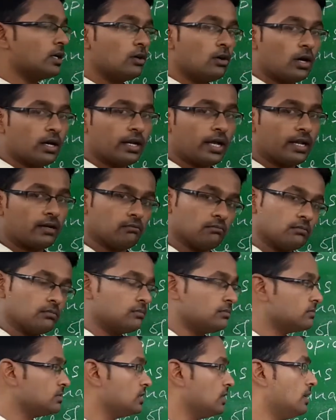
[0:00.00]
god and
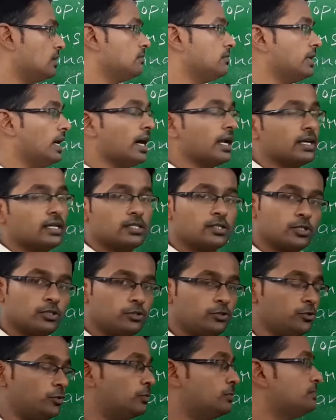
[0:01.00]
Nayanars
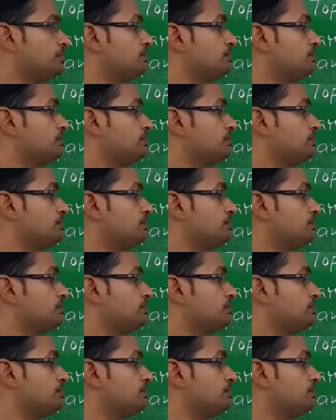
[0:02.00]
too.